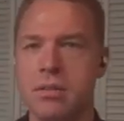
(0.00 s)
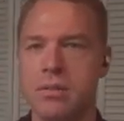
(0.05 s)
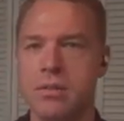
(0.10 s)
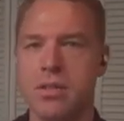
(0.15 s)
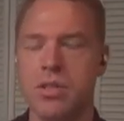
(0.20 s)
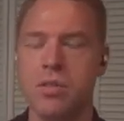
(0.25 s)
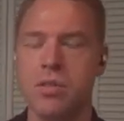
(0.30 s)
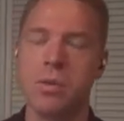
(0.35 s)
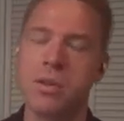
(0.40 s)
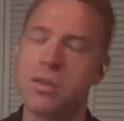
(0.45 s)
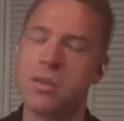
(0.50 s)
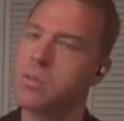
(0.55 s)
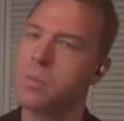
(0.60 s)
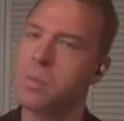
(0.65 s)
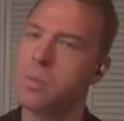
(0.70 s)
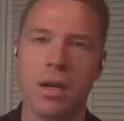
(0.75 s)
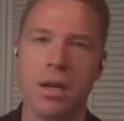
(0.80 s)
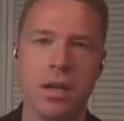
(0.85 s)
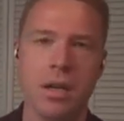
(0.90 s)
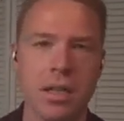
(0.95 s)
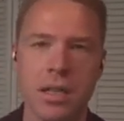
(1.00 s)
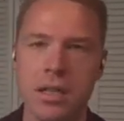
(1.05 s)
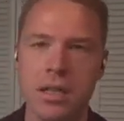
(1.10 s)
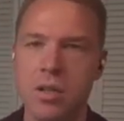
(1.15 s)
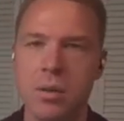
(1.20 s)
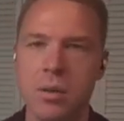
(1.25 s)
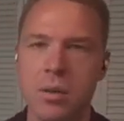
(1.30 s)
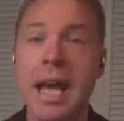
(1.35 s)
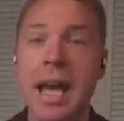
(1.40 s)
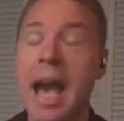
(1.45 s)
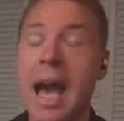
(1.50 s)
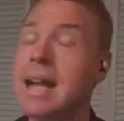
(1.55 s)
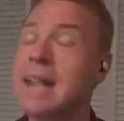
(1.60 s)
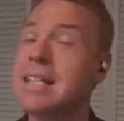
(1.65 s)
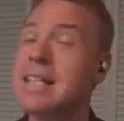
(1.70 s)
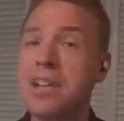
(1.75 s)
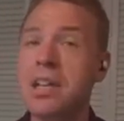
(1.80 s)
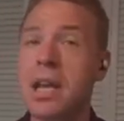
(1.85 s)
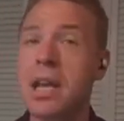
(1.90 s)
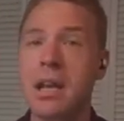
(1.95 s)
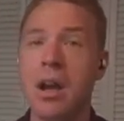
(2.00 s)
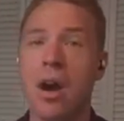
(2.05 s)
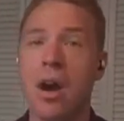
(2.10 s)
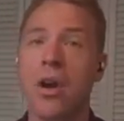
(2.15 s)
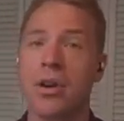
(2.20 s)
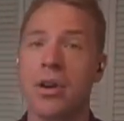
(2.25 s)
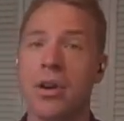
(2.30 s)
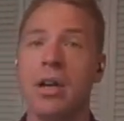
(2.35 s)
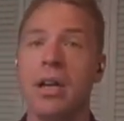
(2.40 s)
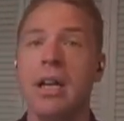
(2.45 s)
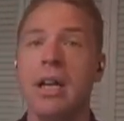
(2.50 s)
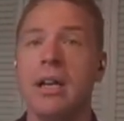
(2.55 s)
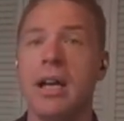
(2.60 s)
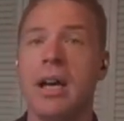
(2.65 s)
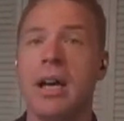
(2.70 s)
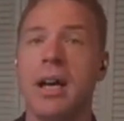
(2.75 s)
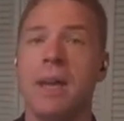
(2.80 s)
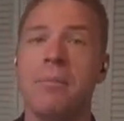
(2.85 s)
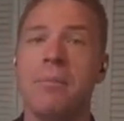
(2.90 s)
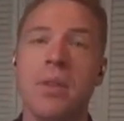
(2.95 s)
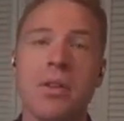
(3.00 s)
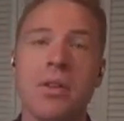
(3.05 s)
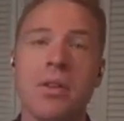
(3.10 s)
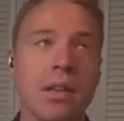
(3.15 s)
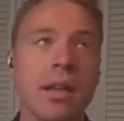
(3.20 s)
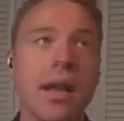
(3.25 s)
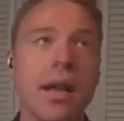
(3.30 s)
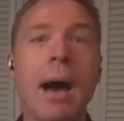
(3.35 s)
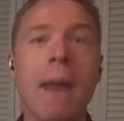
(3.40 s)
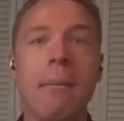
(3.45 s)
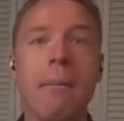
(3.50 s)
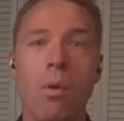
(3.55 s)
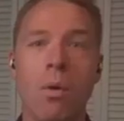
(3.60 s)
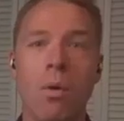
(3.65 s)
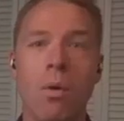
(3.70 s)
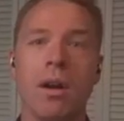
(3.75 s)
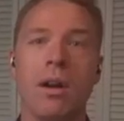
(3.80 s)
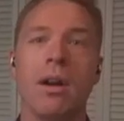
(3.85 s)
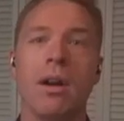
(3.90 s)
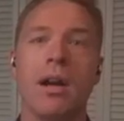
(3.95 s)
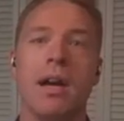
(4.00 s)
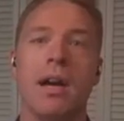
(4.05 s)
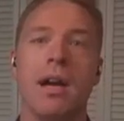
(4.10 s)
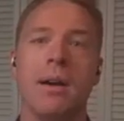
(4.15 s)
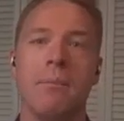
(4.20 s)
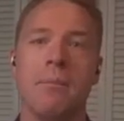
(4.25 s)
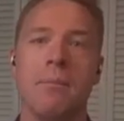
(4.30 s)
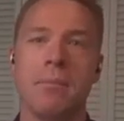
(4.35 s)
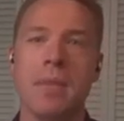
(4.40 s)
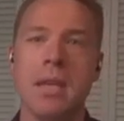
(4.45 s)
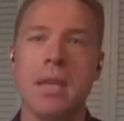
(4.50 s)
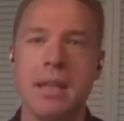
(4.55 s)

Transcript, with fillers: super super hard so and it's actually getting harder um, there are a lot more um,